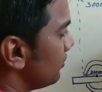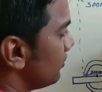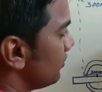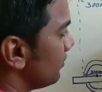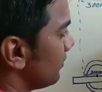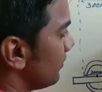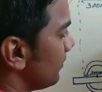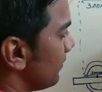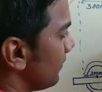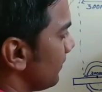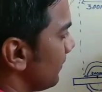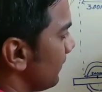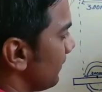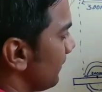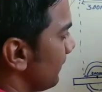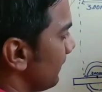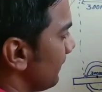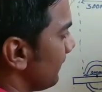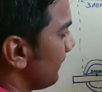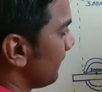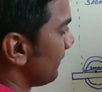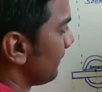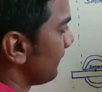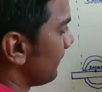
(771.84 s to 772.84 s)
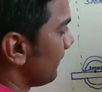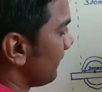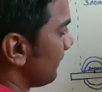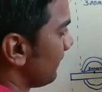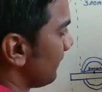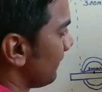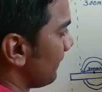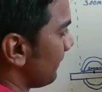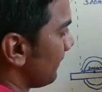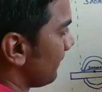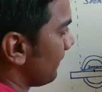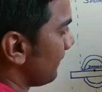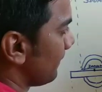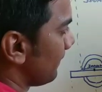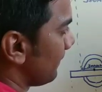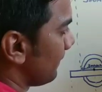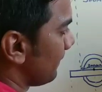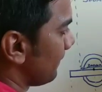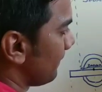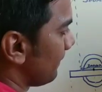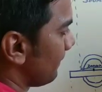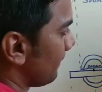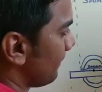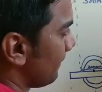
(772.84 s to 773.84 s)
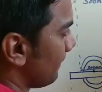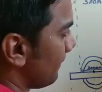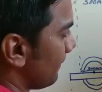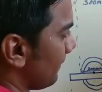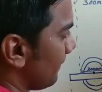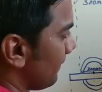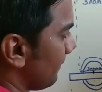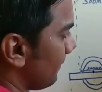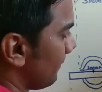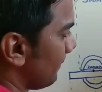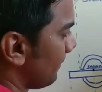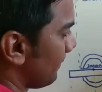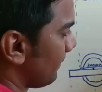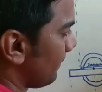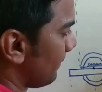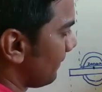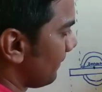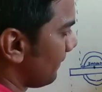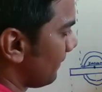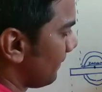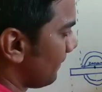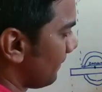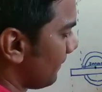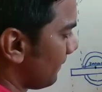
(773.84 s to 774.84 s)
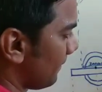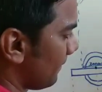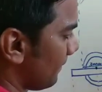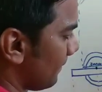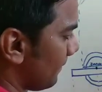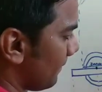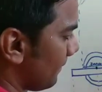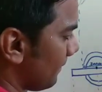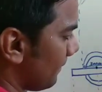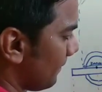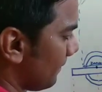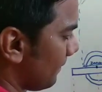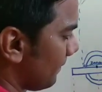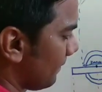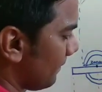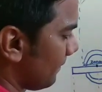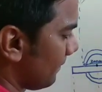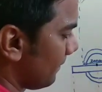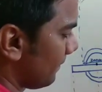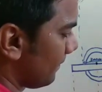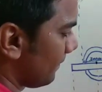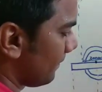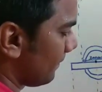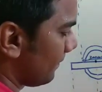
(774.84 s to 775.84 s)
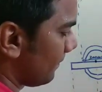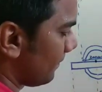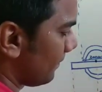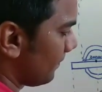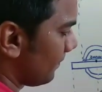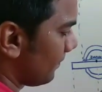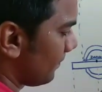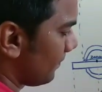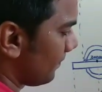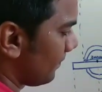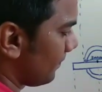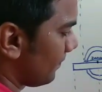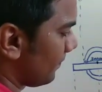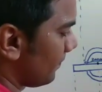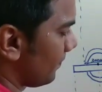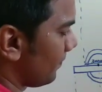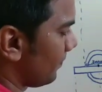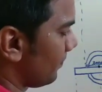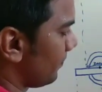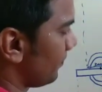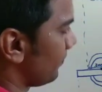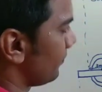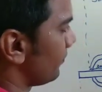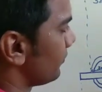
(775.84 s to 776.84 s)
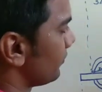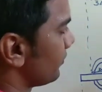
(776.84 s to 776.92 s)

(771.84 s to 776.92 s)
(silence)